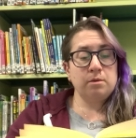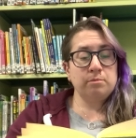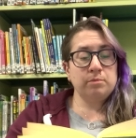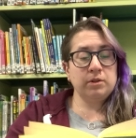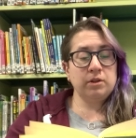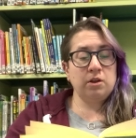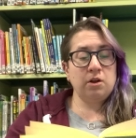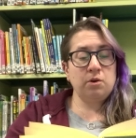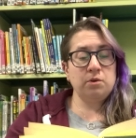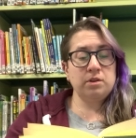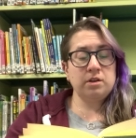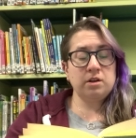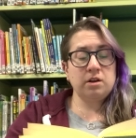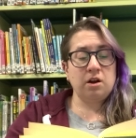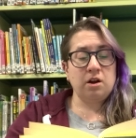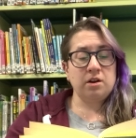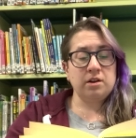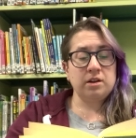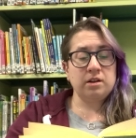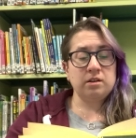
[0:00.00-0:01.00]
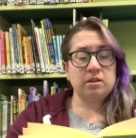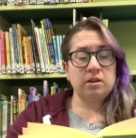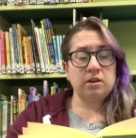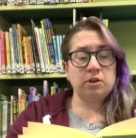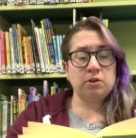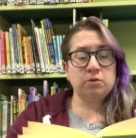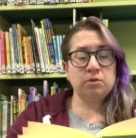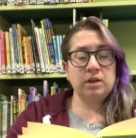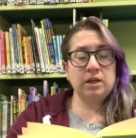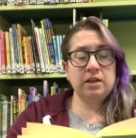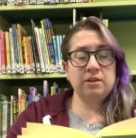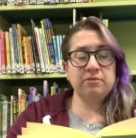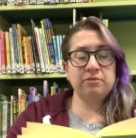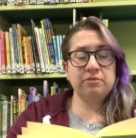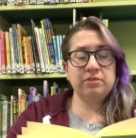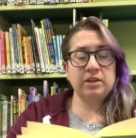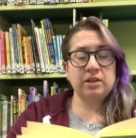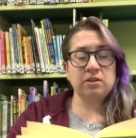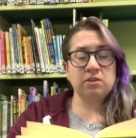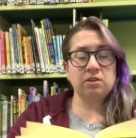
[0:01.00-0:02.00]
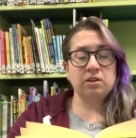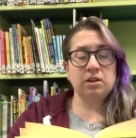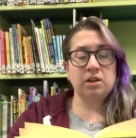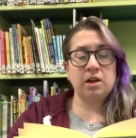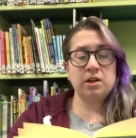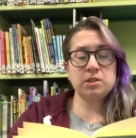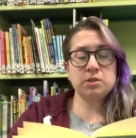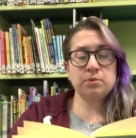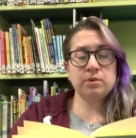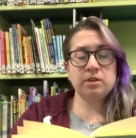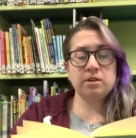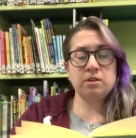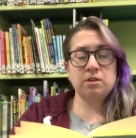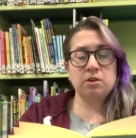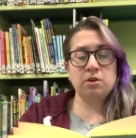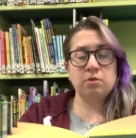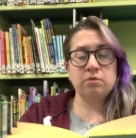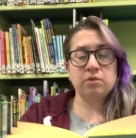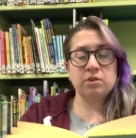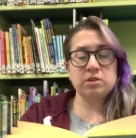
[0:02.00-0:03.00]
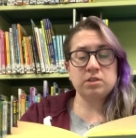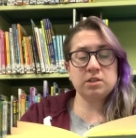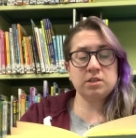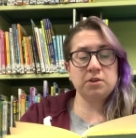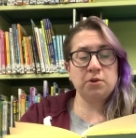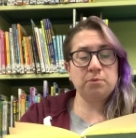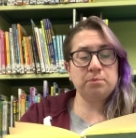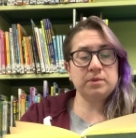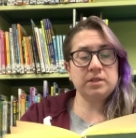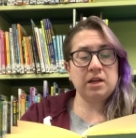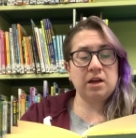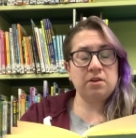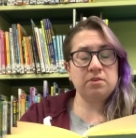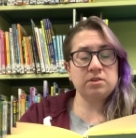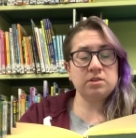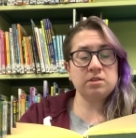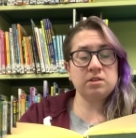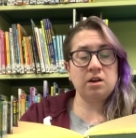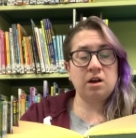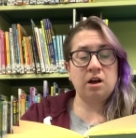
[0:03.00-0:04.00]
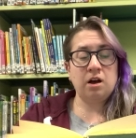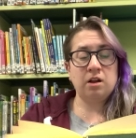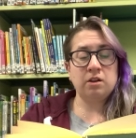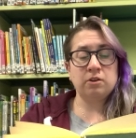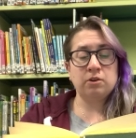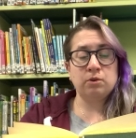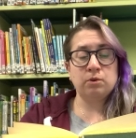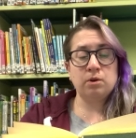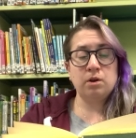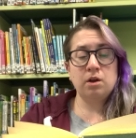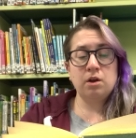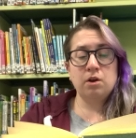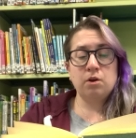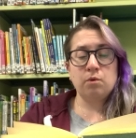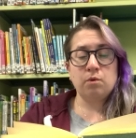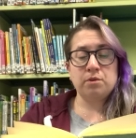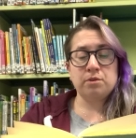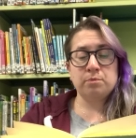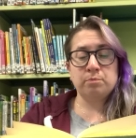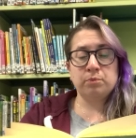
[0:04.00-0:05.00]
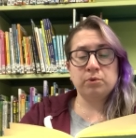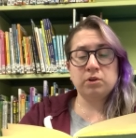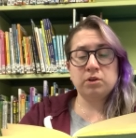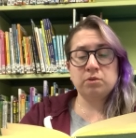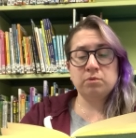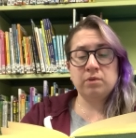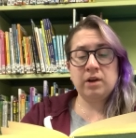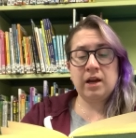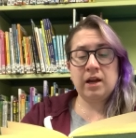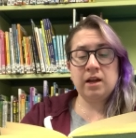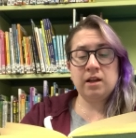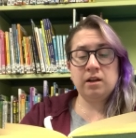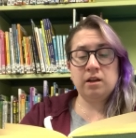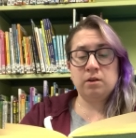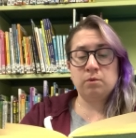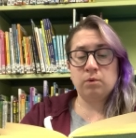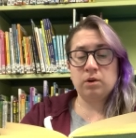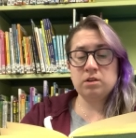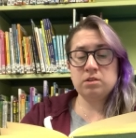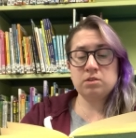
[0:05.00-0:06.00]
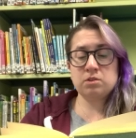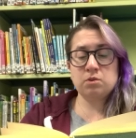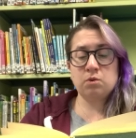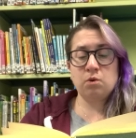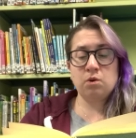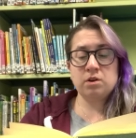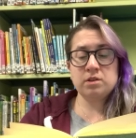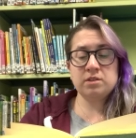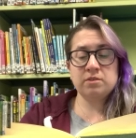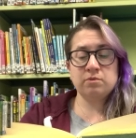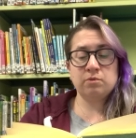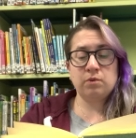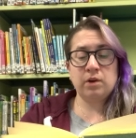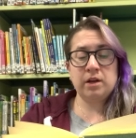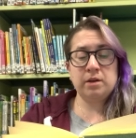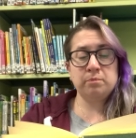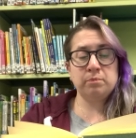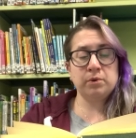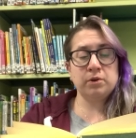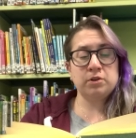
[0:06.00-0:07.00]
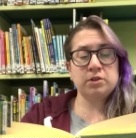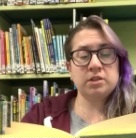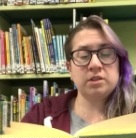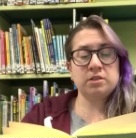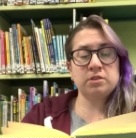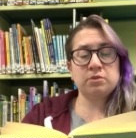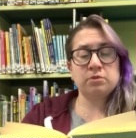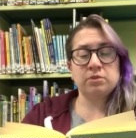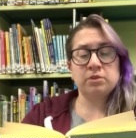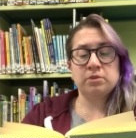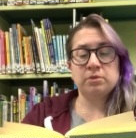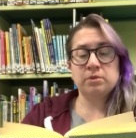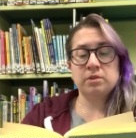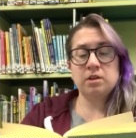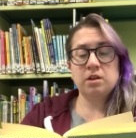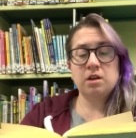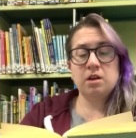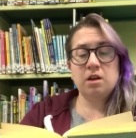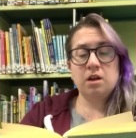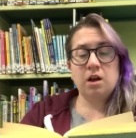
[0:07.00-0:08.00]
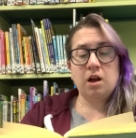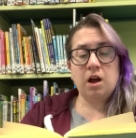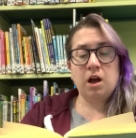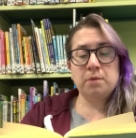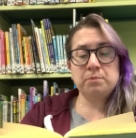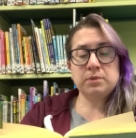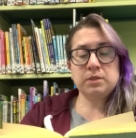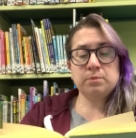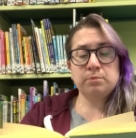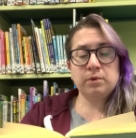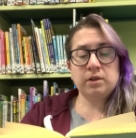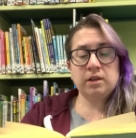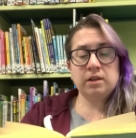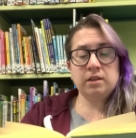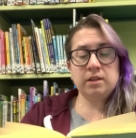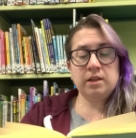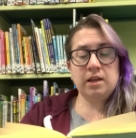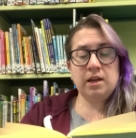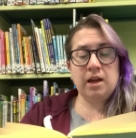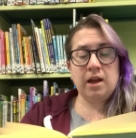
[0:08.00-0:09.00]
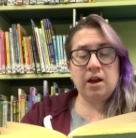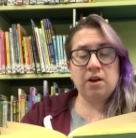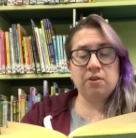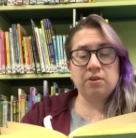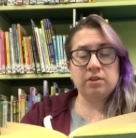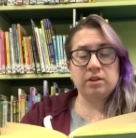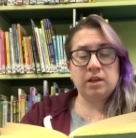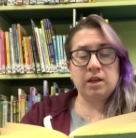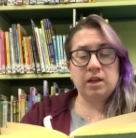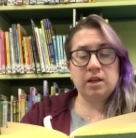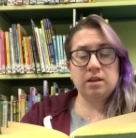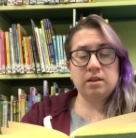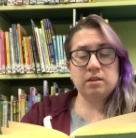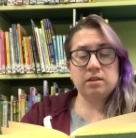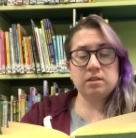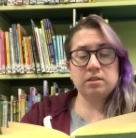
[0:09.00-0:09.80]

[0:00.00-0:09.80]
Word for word: Below the garden, a green field lush with clover sloped down to the hollow where the brook ran and where scores of white birches grew, upspringingly, airily,